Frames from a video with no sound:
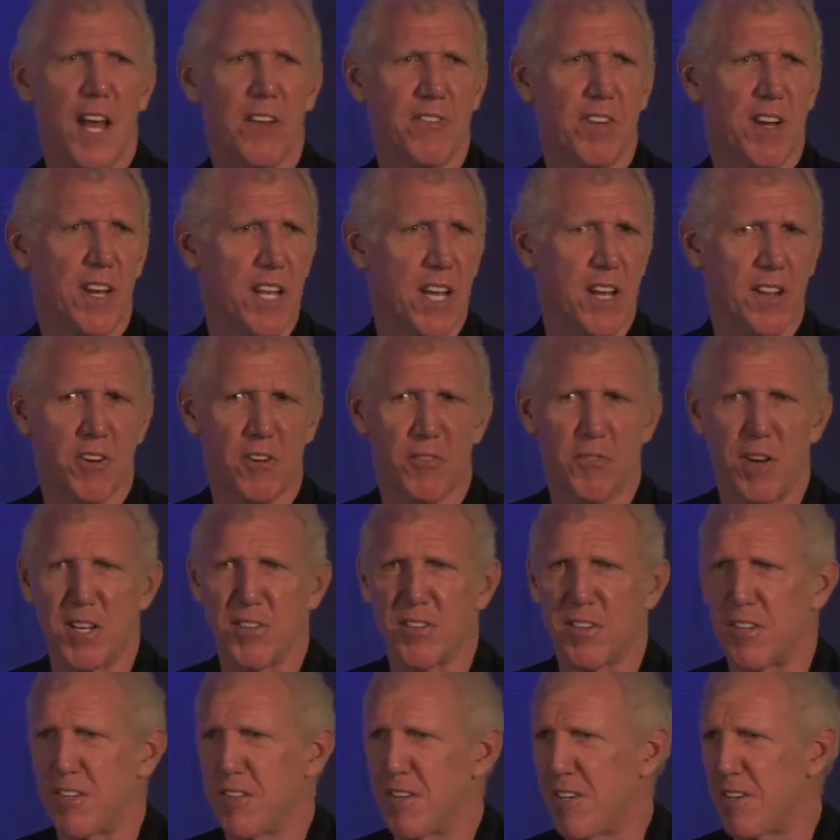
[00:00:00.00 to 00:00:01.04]
Any other
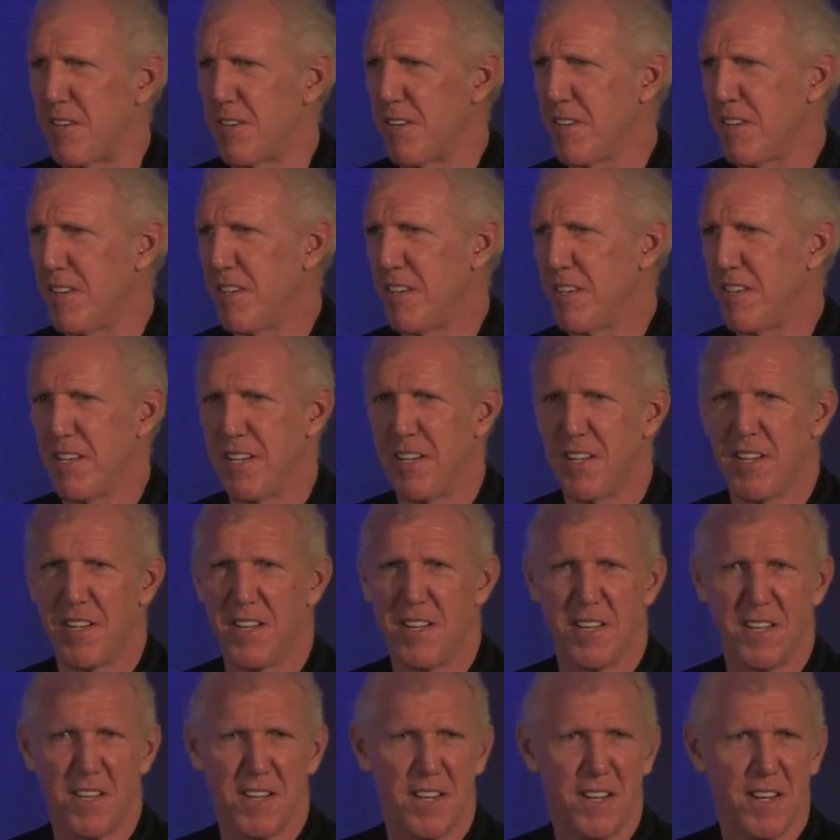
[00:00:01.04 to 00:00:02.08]
questions here?
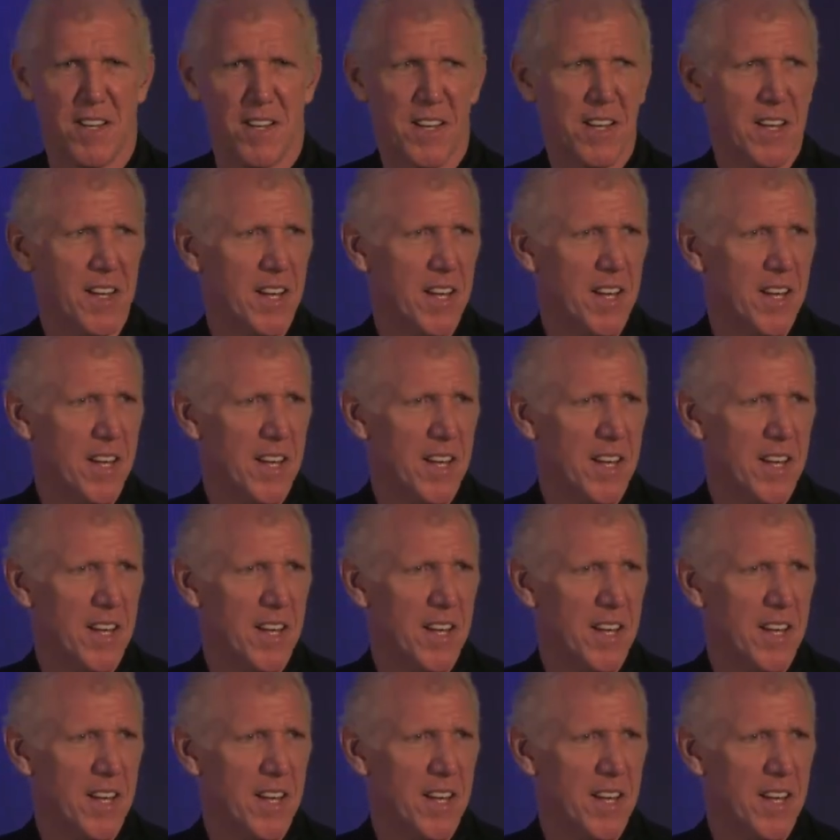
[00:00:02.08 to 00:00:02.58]
Shyam.